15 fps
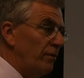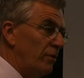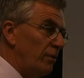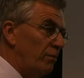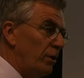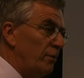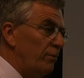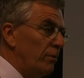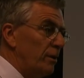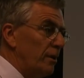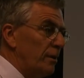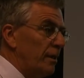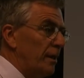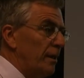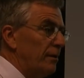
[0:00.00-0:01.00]
even the people at
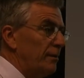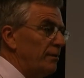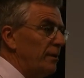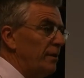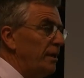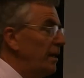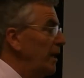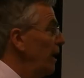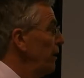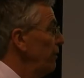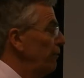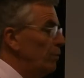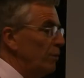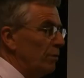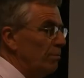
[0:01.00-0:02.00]
Sydney
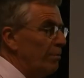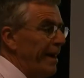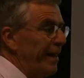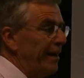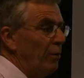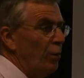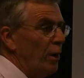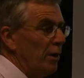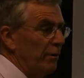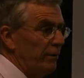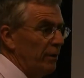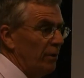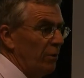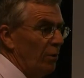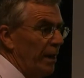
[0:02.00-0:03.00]
Cove were made aware of
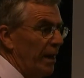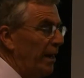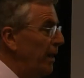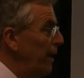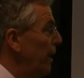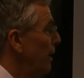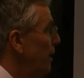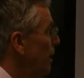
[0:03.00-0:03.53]
the koala.